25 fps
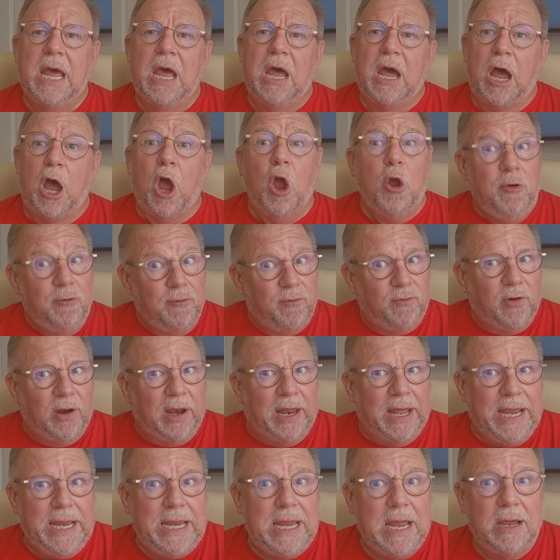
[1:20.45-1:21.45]

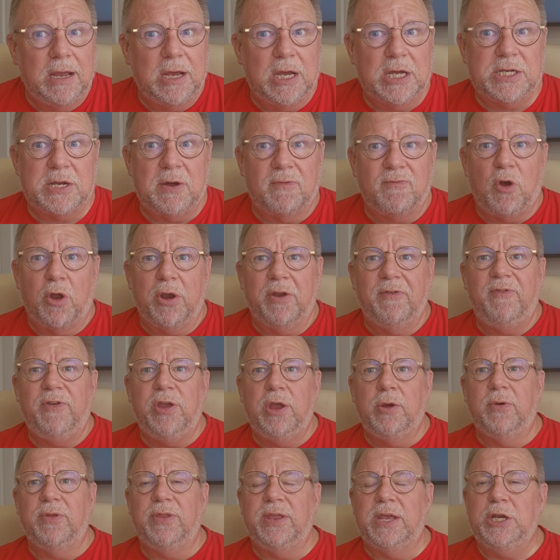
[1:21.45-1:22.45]
hopefully, because I've got a
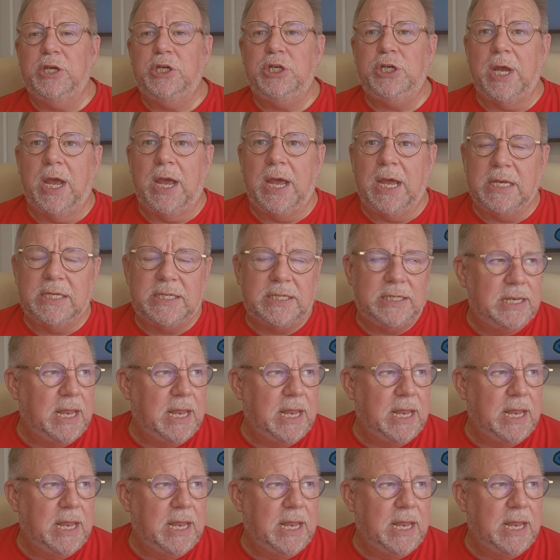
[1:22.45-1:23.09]
few of these shares,